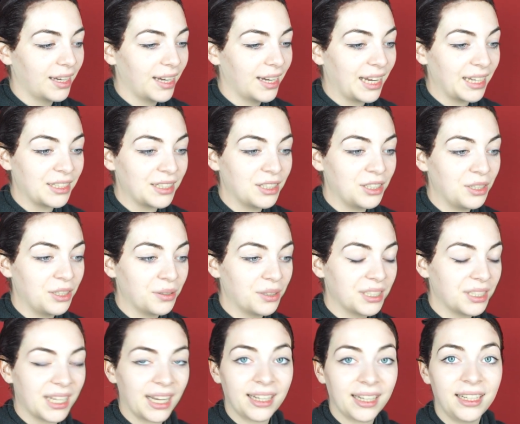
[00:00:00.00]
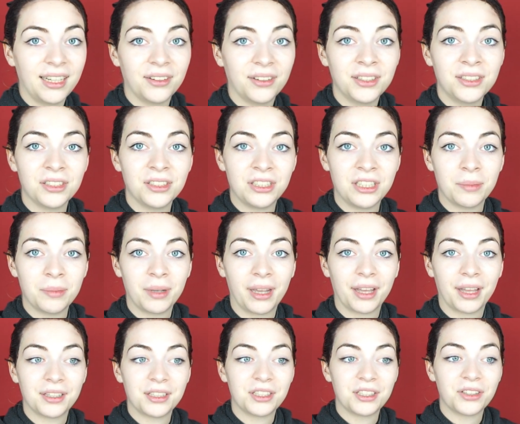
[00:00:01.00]
has to do her second year internship
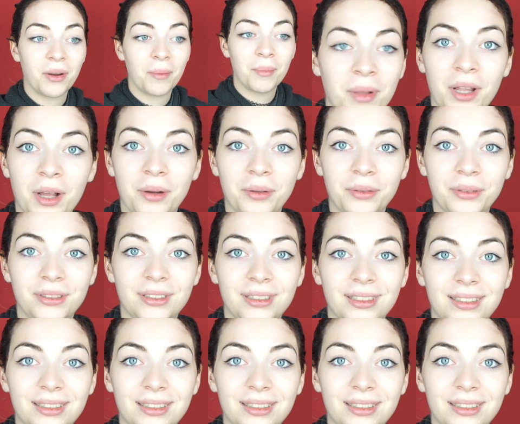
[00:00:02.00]
again. So I'm alone.